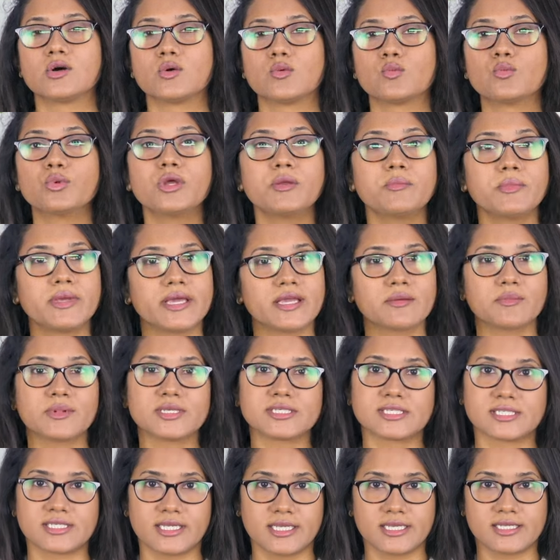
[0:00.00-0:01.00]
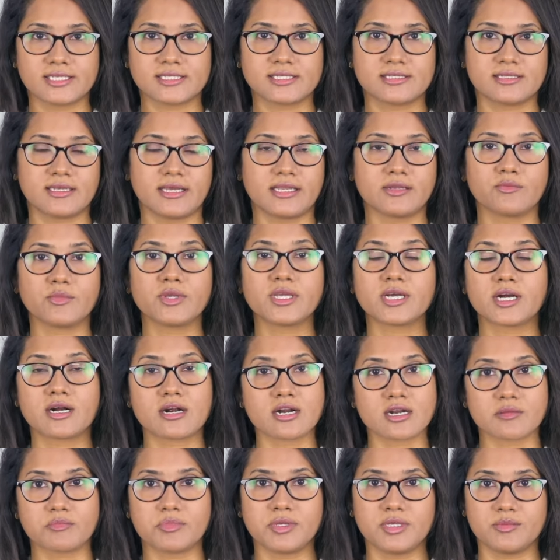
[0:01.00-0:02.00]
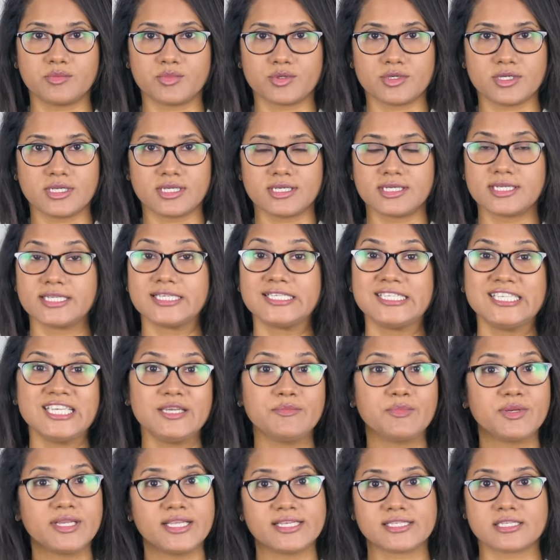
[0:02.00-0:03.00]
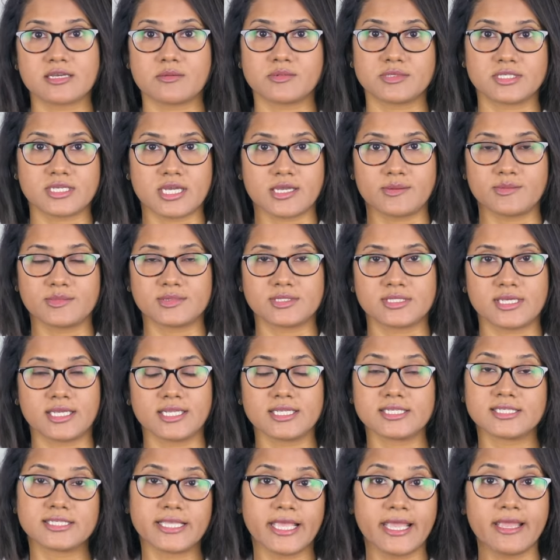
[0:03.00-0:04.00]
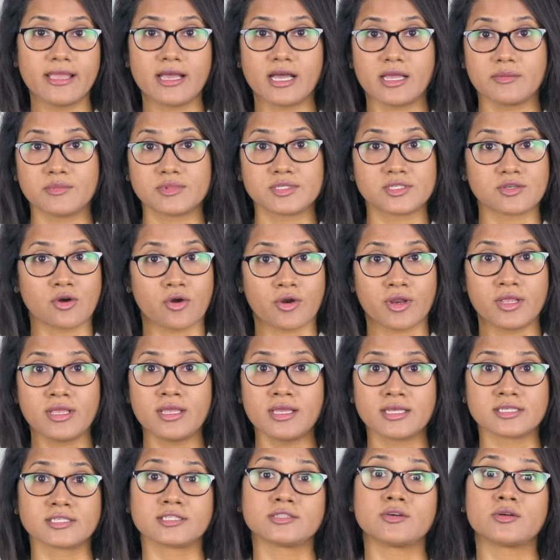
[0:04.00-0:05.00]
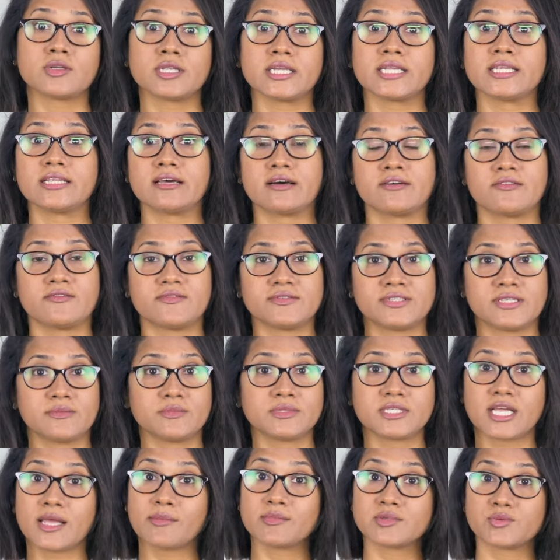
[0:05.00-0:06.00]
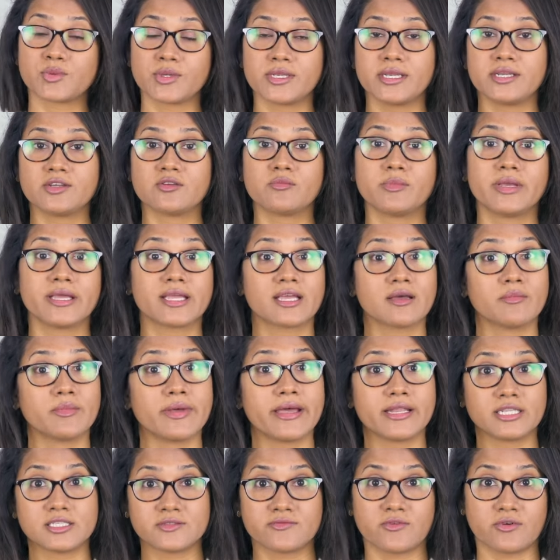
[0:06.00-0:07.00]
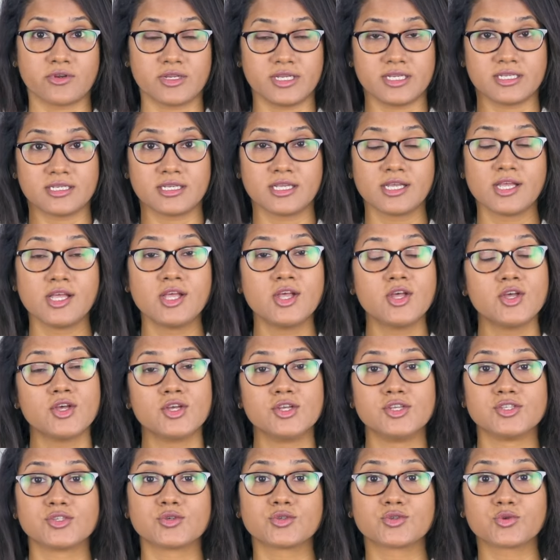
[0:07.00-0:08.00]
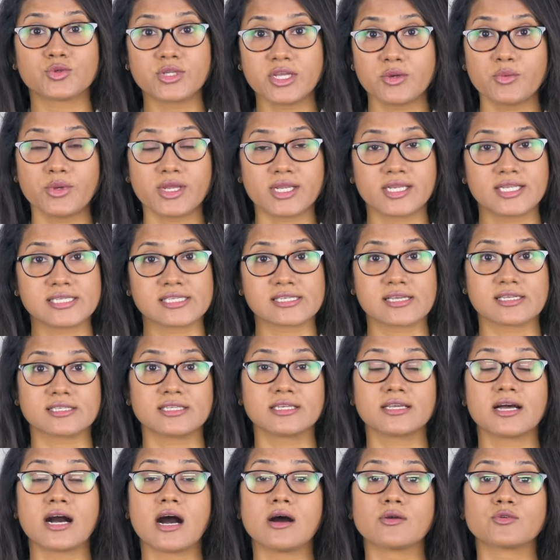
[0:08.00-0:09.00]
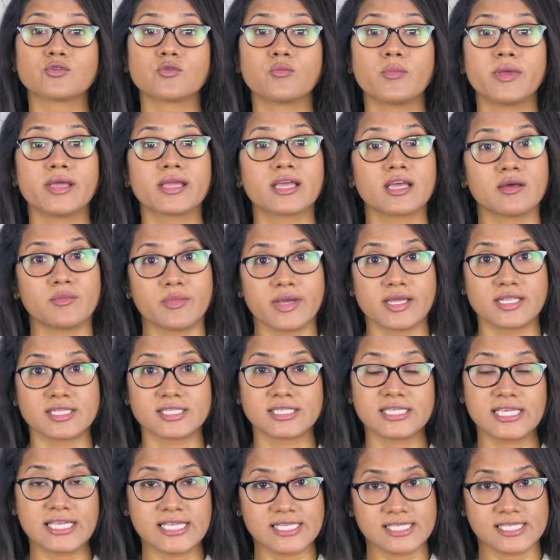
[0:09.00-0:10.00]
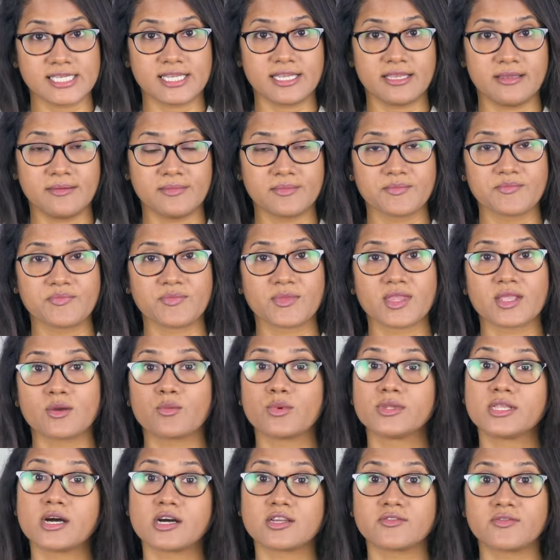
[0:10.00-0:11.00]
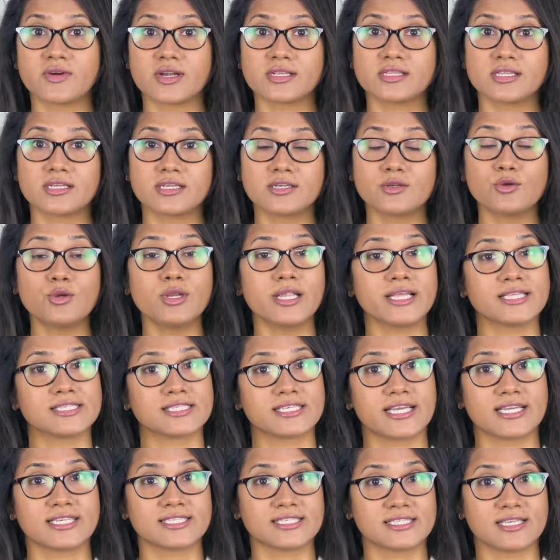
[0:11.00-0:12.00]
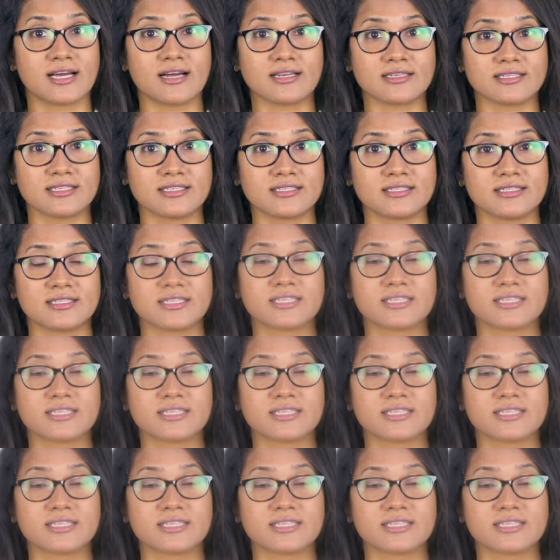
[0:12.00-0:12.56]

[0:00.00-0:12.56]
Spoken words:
We make mistakes and we hurt people deeply sometimes, and saying I'm sorry is not enough. Sometimes we need to make amends for it. So today we are discussing how to make amends easily. Without further ado, let's get started.